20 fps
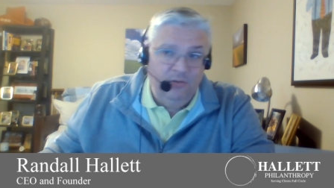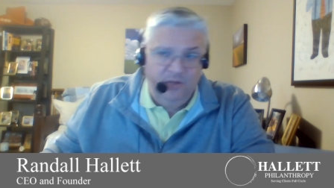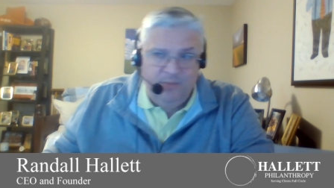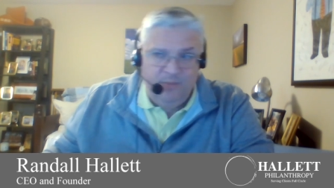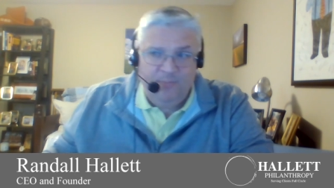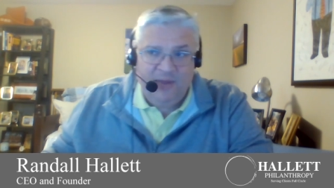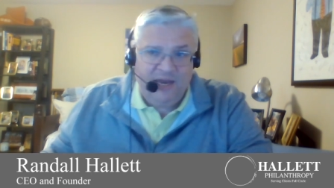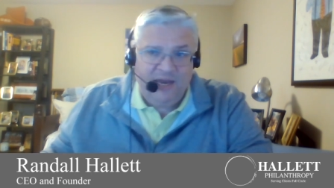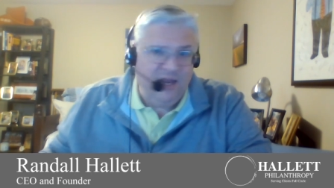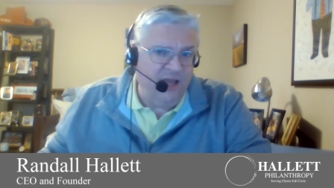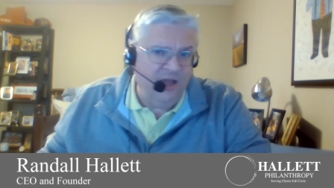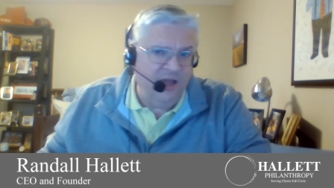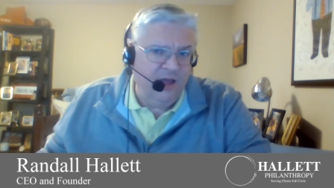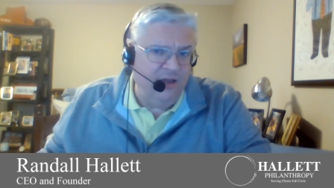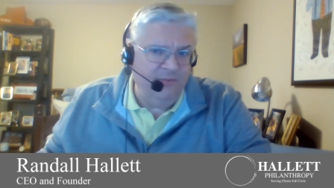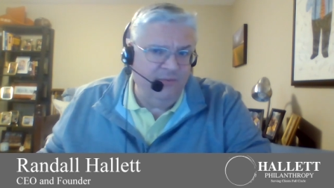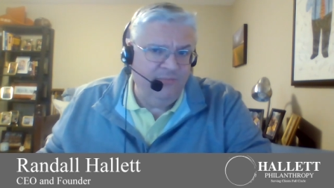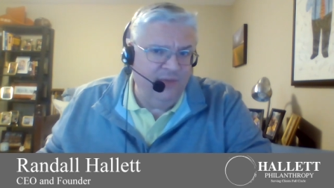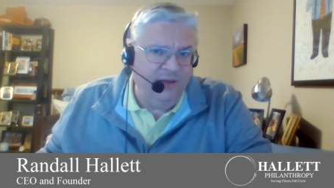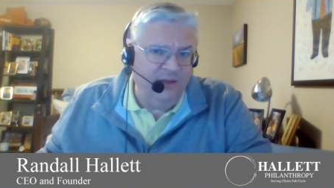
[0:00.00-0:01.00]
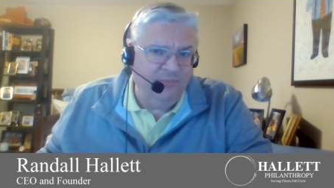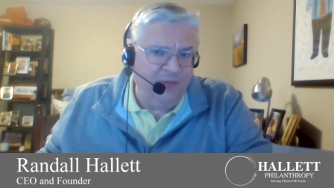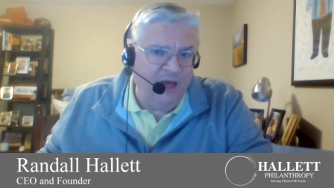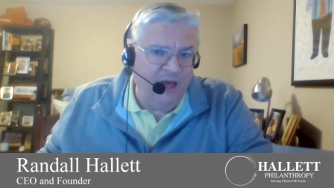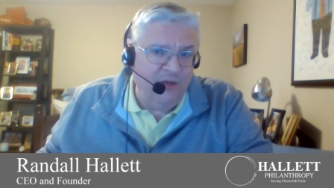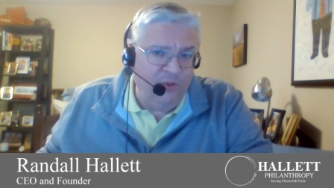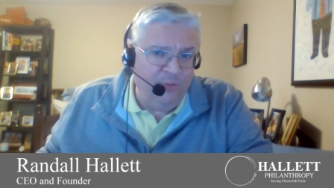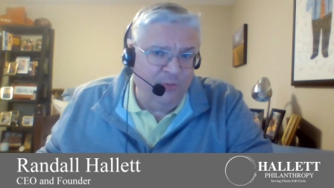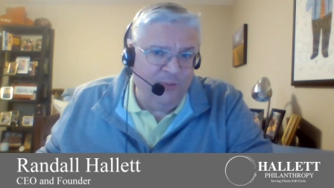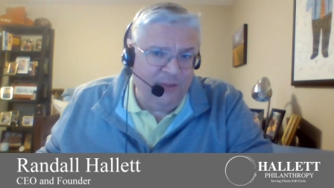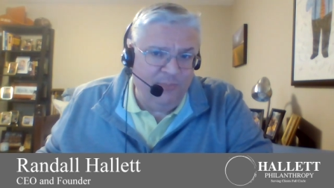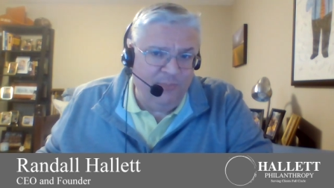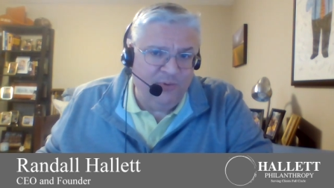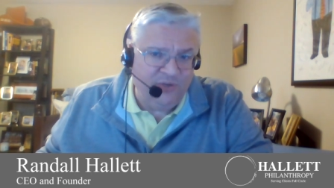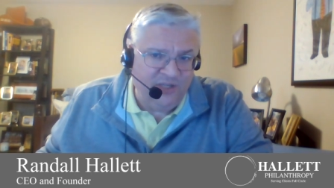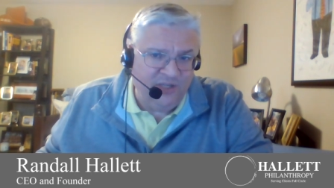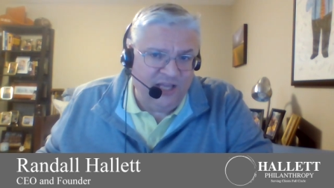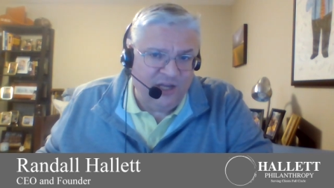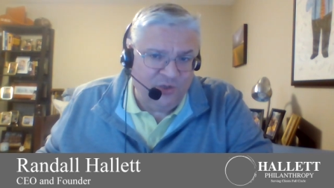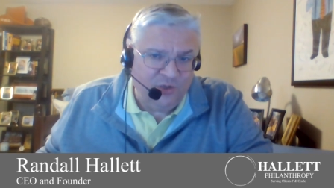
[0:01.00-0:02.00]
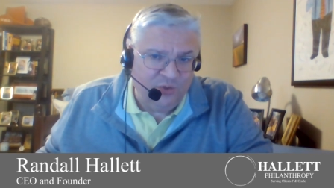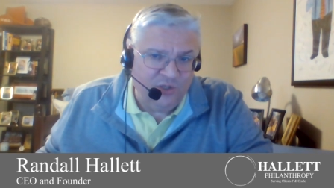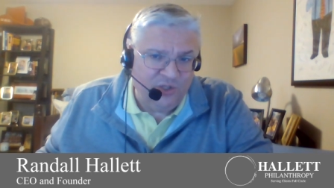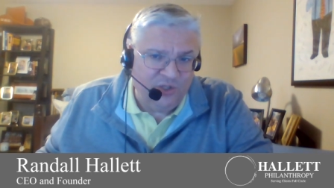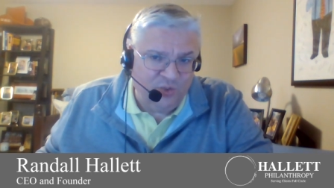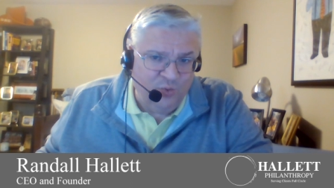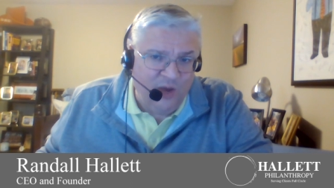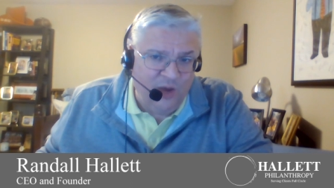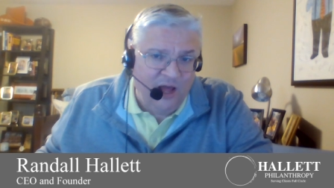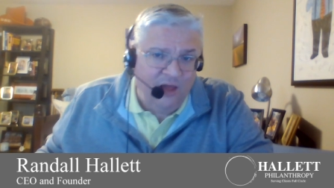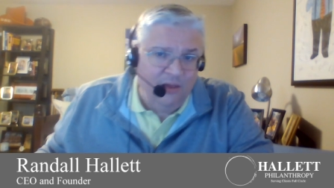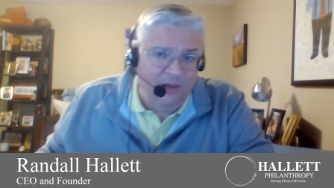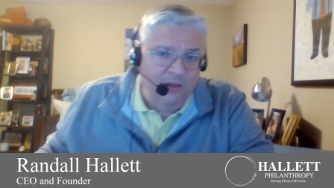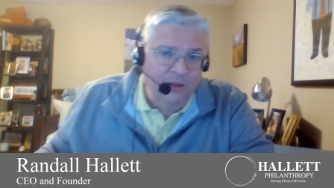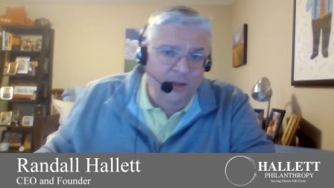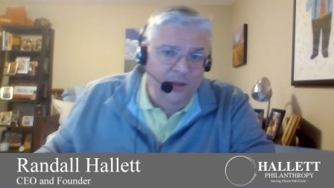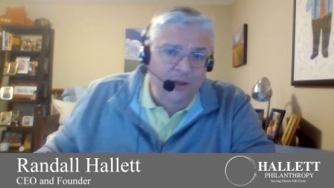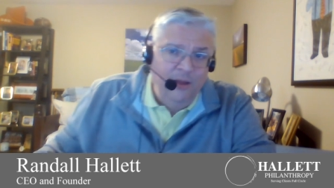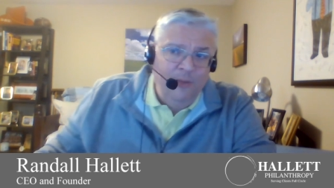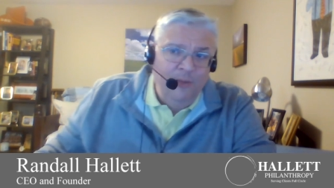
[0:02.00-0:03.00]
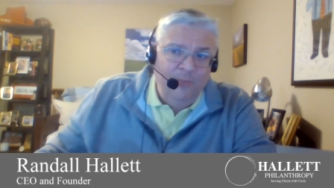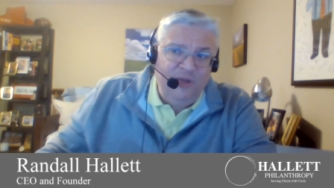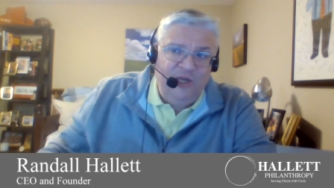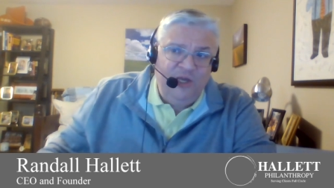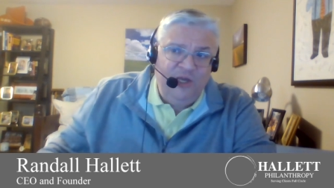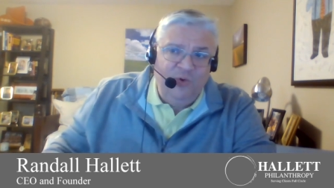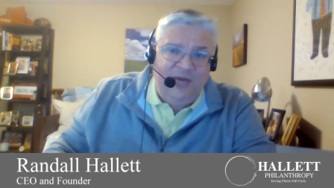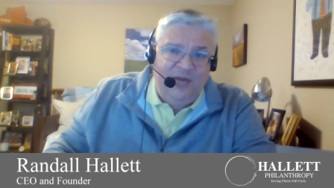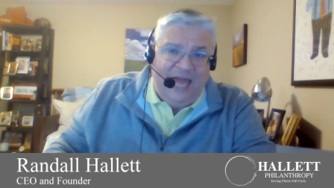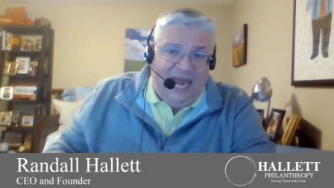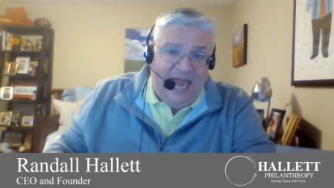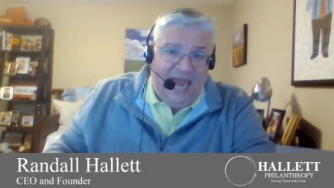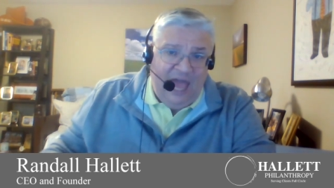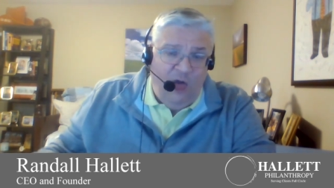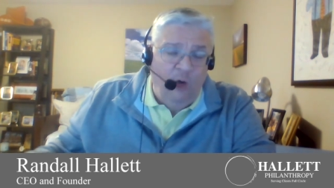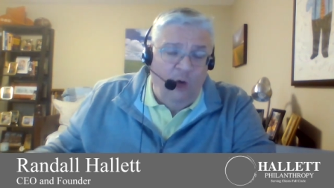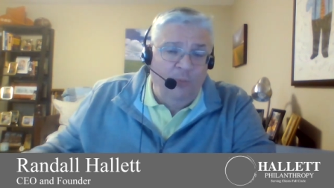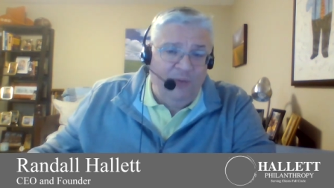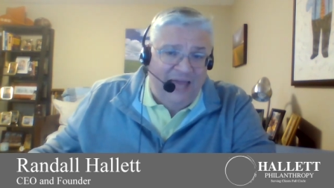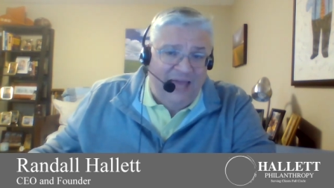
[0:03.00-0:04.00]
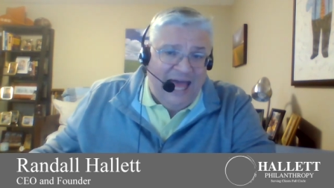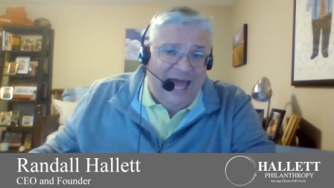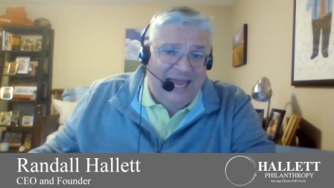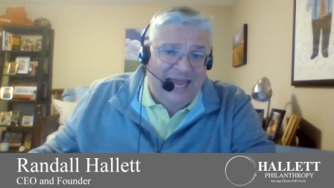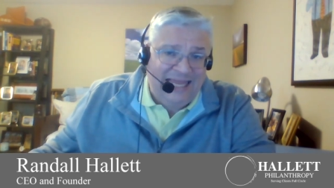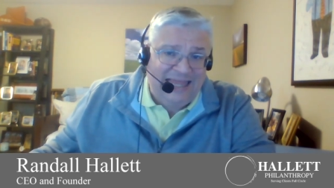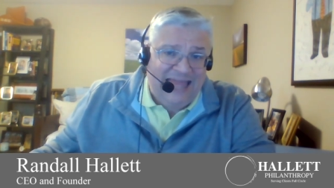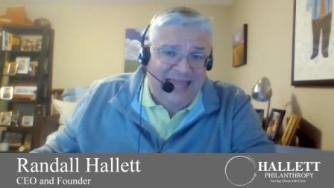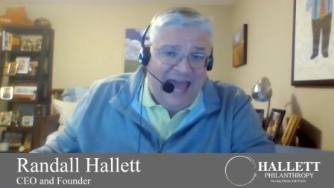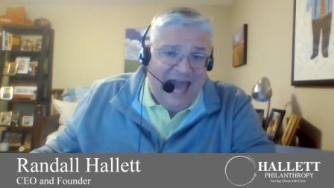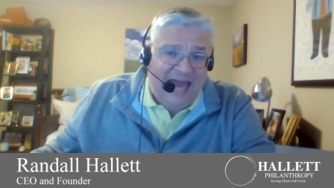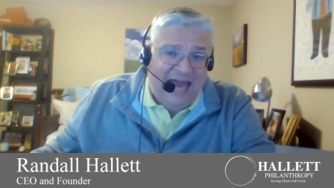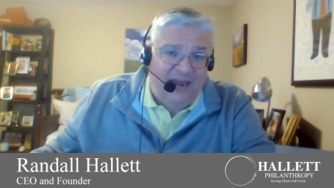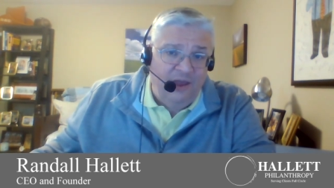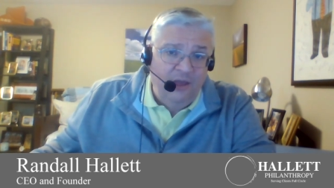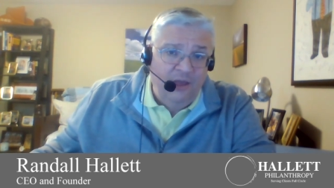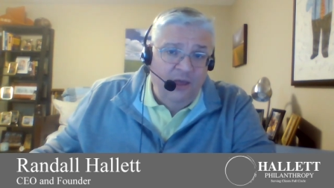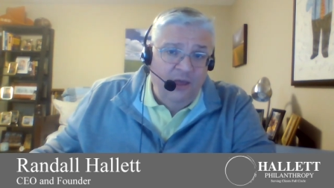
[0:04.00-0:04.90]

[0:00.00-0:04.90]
depending on other people's schedules as well, but you can help guide that